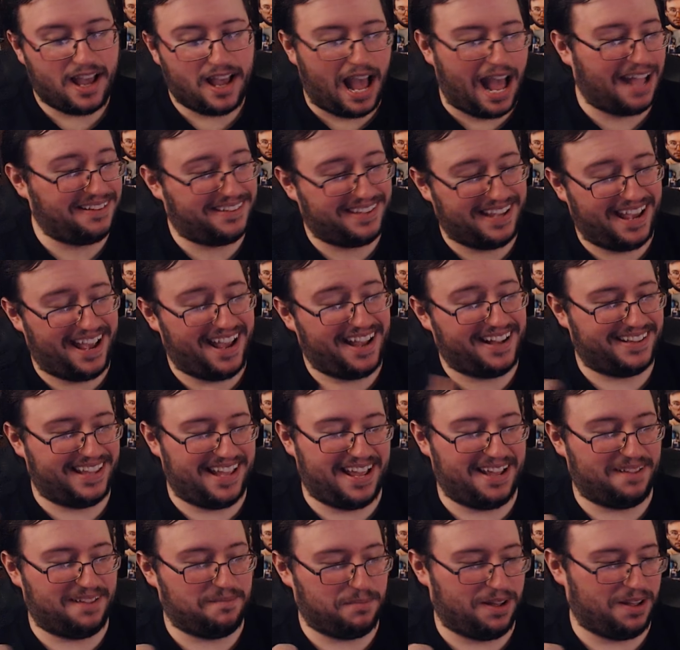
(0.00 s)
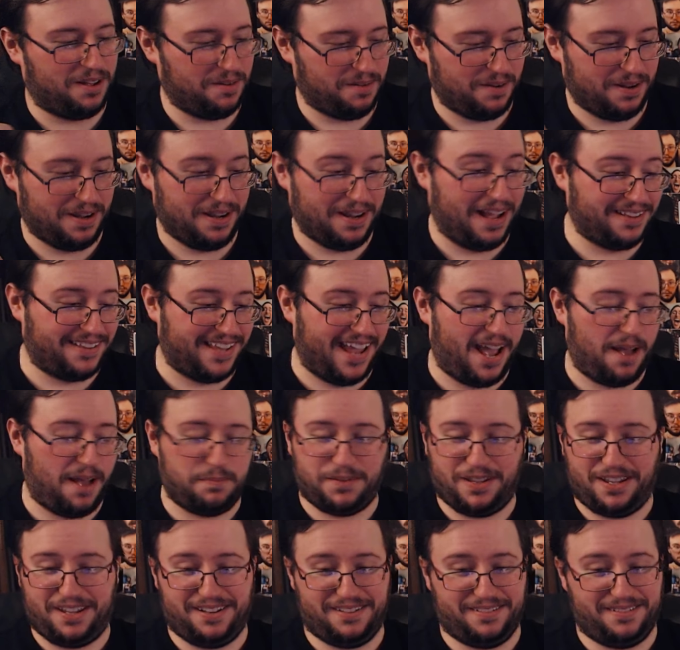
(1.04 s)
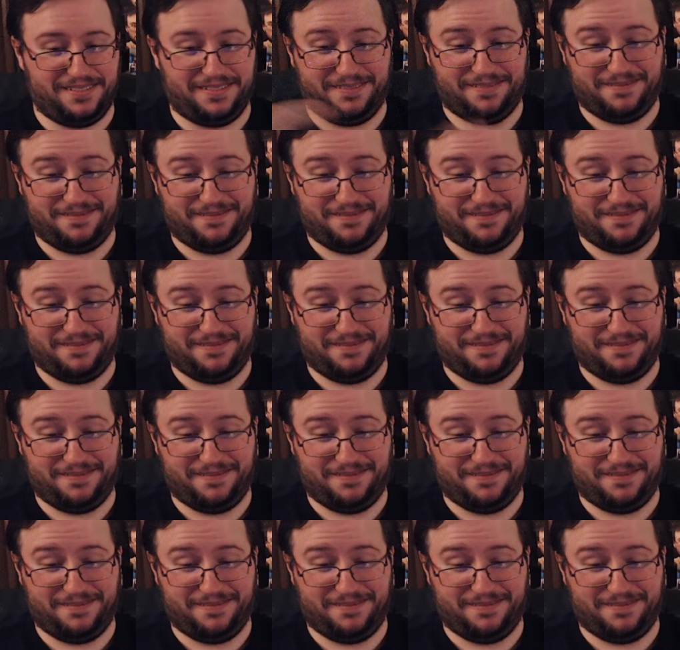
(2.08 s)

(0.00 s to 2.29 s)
I tagged that, by the way. I tapped it.